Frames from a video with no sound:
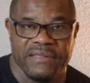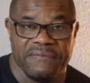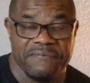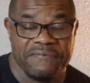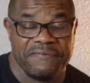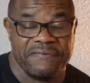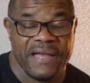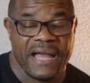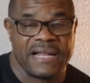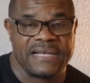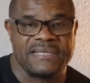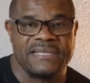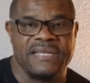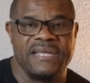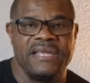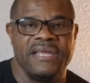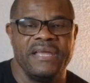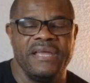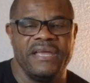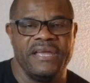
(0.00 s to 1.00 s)
In fact,
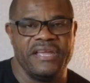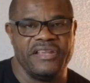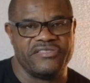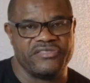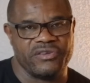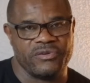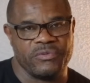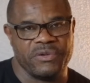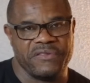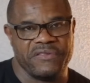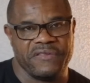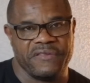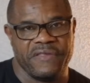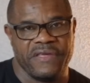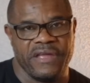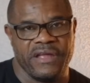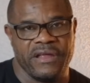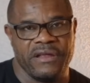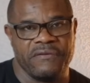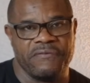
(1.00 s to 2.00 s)
it's already
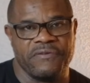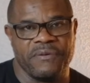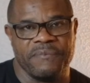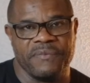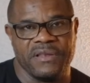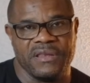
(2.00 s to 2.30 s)
there from